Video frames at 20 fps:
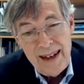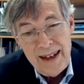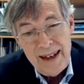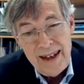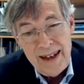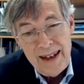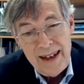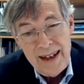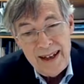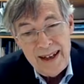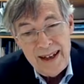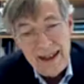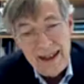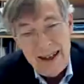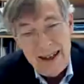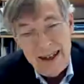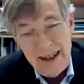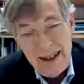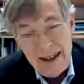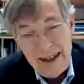the
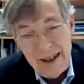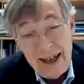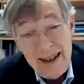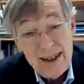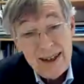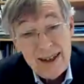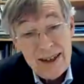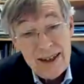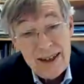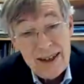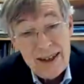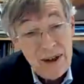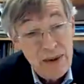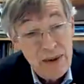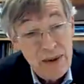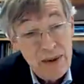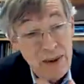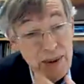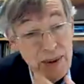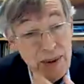crisis really
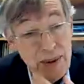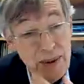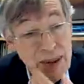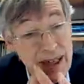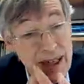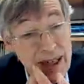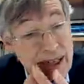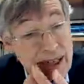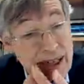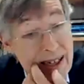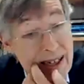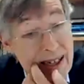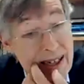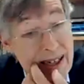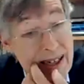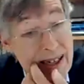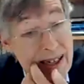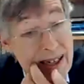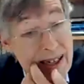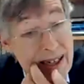began
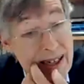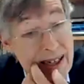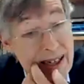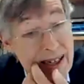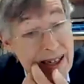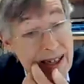to